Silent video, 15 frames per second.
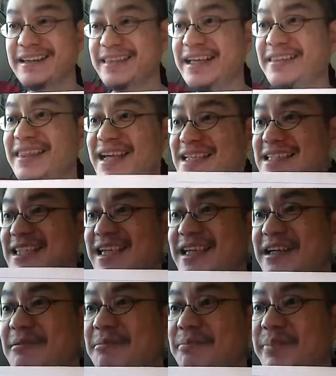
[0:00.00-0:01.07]
Then that's
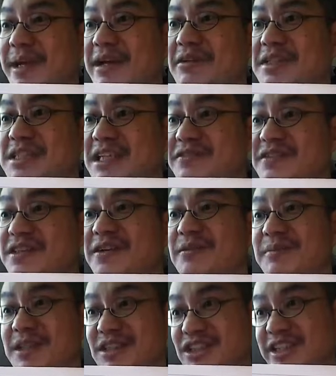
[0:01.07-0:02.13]
the imperative
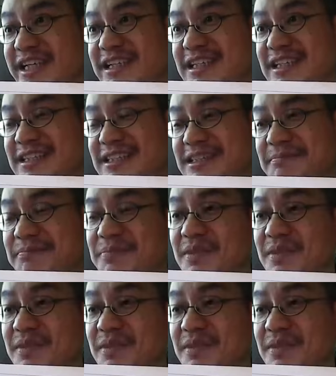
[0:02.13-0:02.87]
tone in Chinese.